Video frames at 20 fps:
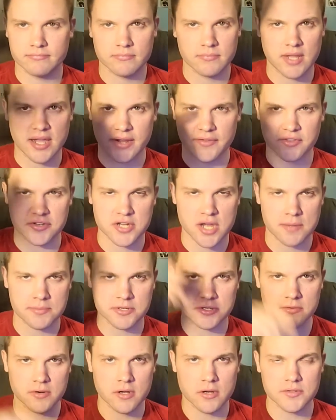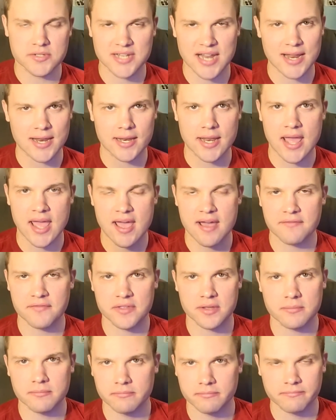like on the top two rows, and I didn't have
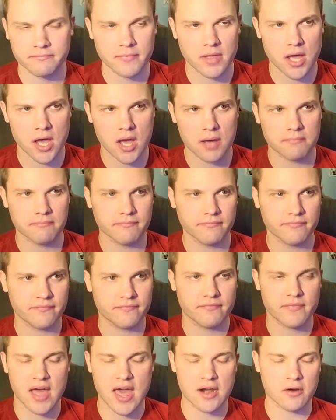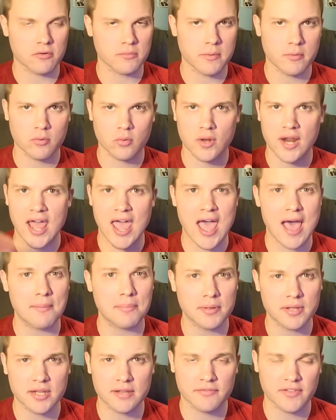them. Um, I don't remember what
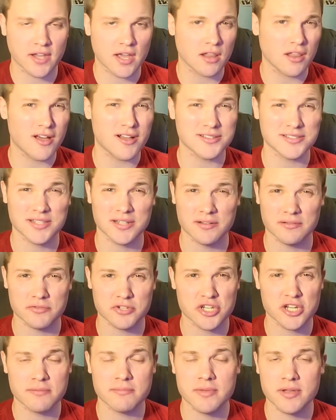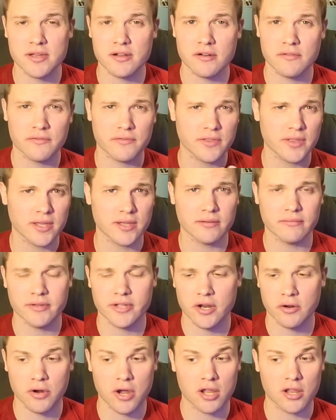happened, if they got lost in shipment or if they, you
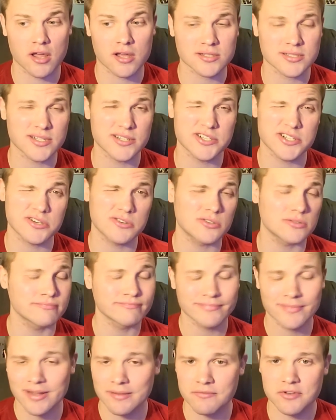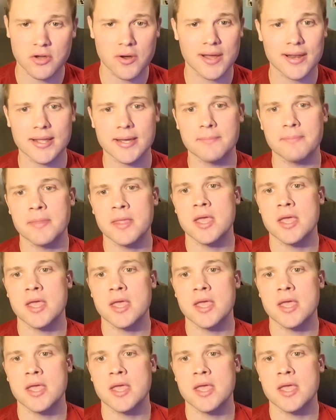know, got lost in general. No idea.